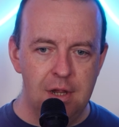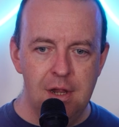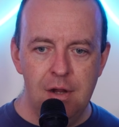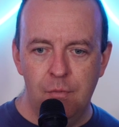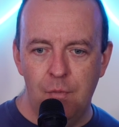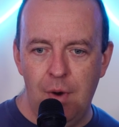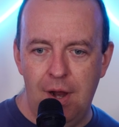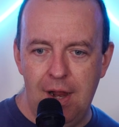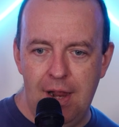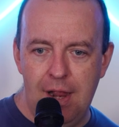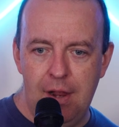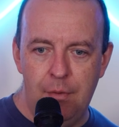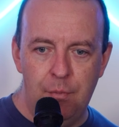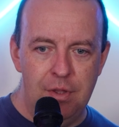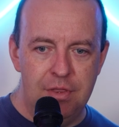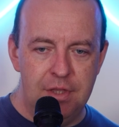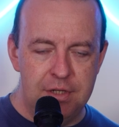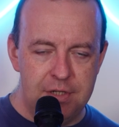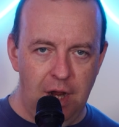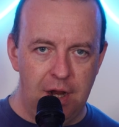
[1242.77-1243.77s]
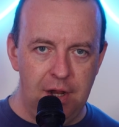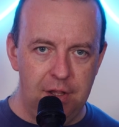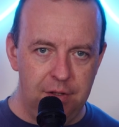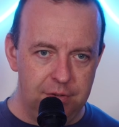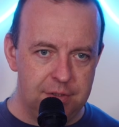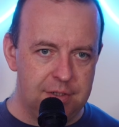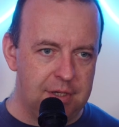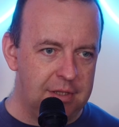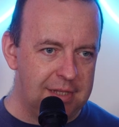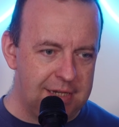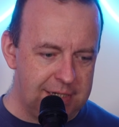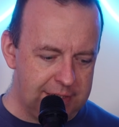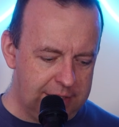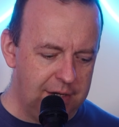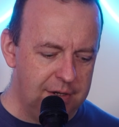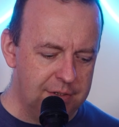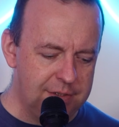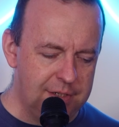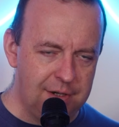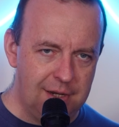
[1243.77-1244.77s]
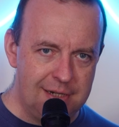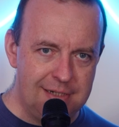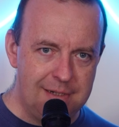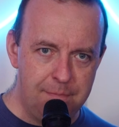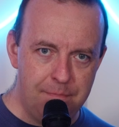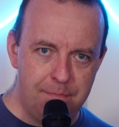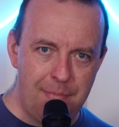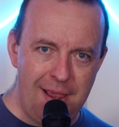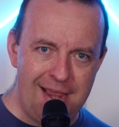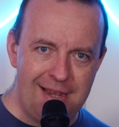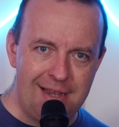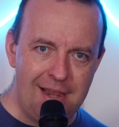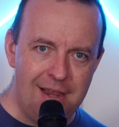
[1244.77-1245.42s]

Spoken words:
where with the dials, these dials are nice and big,